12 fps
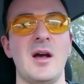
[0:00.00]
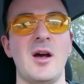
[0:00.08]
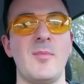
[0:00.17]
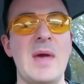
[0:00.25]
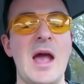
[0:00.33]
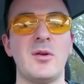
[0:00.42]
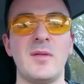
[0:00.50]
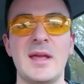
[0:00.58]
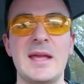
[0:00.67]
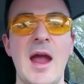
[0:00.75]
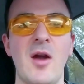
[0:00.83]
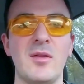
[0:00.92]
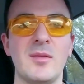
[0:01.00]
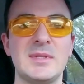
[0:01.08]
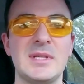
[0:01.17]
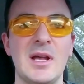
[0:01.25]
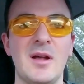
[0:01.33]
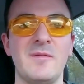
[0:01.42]
How do they carry
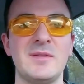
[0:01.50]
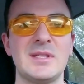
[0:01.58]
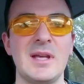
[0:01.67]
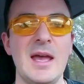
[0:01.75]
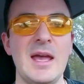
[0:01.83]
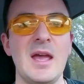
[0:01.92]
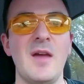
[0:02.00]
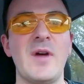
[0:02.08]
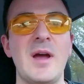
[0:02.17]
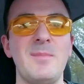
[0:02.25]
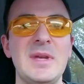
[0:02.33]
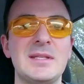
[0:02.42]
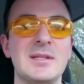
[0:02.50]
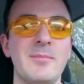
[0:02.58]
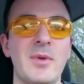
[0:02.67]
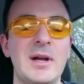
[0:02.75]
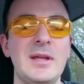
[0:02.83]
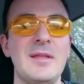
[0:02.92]
themselves? If I meet
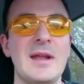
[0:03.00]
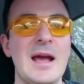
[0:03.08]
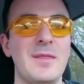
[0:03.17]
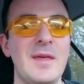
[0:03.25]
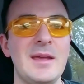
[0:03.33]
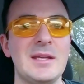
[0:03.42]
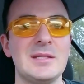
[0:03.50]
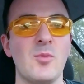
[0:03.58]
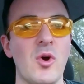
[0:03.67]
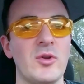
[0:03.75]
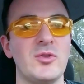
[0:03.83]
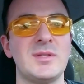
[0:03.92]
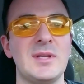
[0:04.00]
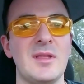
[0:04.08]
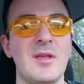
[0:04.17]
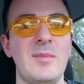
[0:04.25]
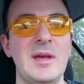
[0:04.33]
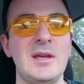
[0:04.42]
somebody that I think is more
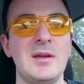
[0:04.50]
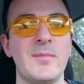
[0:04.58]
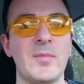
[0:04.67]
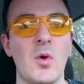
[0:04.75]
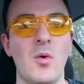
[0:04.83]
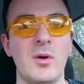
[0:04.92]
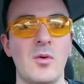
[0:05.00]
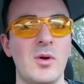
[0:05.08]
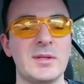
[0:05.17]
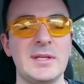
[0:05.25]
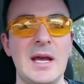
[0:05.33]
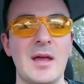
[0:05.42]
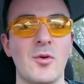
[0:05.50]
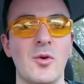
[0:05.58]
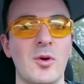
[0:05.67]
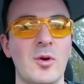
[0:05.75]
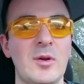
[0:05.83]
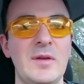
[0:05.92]
interesting than me altogether,
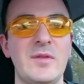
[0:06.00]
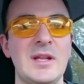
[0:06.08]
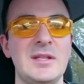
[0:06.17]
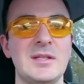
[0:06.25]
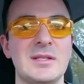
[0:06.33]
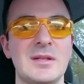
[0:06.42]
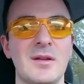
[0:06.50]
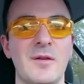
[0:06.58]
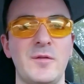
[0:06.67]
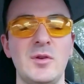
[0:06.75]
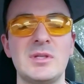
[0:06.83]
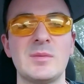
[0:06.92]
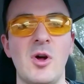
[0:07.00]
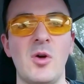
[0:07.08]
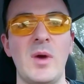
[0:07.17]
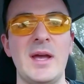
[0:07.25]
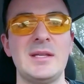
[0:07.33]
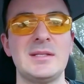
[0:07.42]
or even in just a few
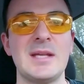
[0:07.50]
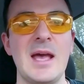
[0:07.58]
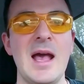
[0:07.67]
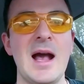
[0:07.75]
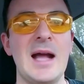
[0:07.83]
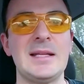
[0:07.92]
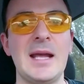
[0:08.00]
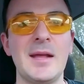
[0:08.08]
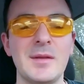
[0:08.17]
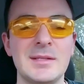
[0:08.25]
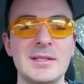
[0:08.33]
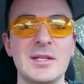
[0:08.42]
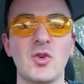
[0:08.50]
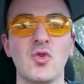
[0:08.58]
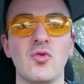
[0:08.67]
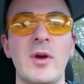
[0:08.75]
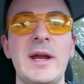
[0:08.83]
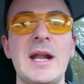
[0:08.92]
small ways, I take this as a
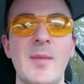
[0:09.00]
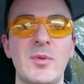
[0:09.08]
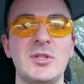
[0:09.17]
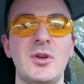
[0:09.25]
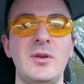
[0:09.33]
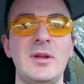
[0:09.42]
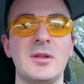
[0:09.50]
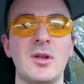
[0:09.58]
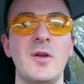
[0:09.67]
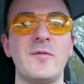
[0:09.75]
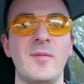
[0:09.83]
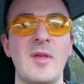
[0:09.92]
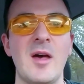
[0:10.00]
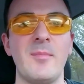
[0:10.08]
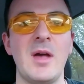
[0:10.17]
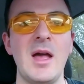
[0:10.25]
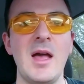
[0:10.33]
great opportunity to learn from them.